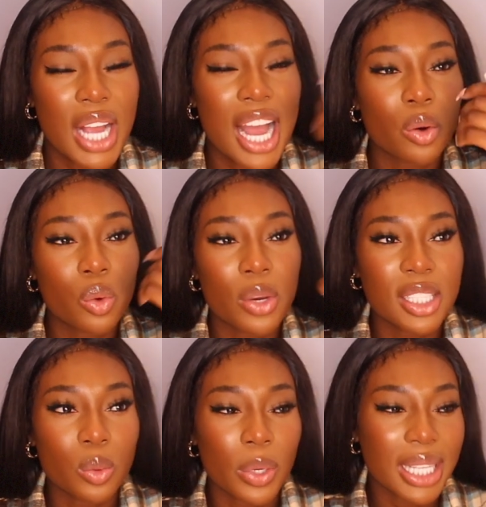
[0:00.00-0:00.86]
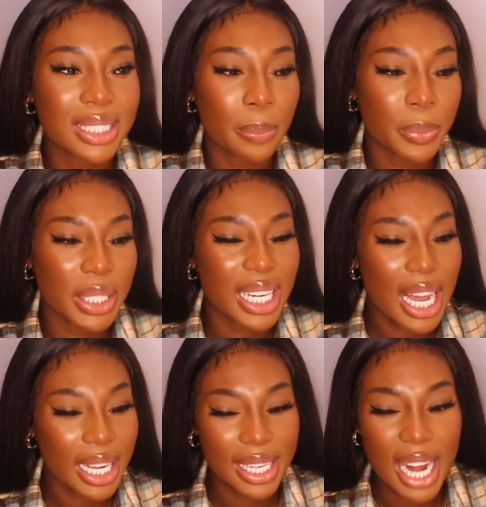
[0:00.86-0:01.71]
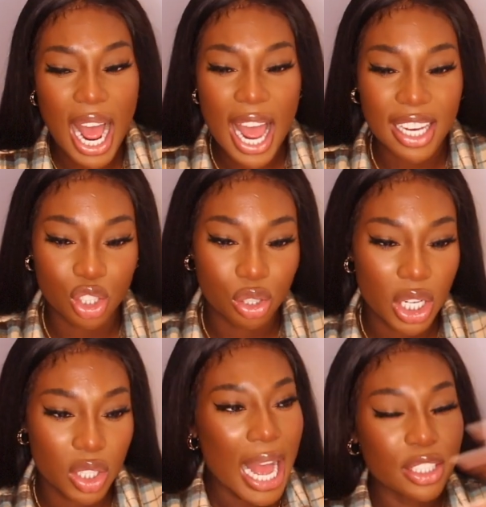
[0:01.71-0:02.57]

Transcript: I always wanted to be like an actress.